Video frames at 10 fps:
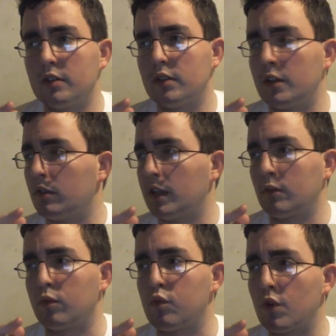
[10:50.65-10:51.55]
you know like
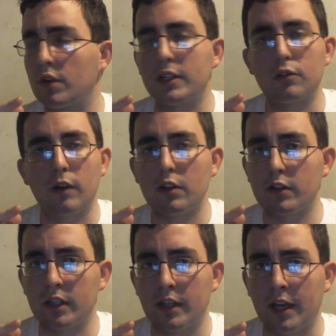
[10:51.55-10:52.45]
really great
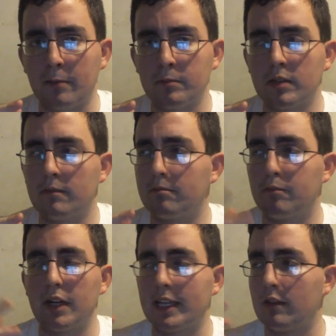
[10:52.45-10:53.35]
looking games,
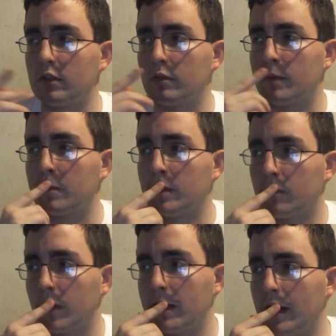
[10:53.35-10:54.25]
but I can't really remember them
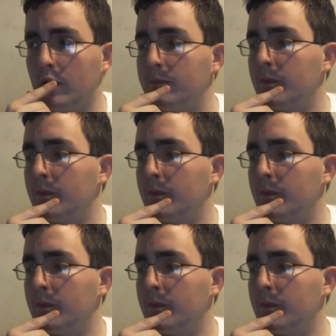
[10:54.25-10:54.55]
right now.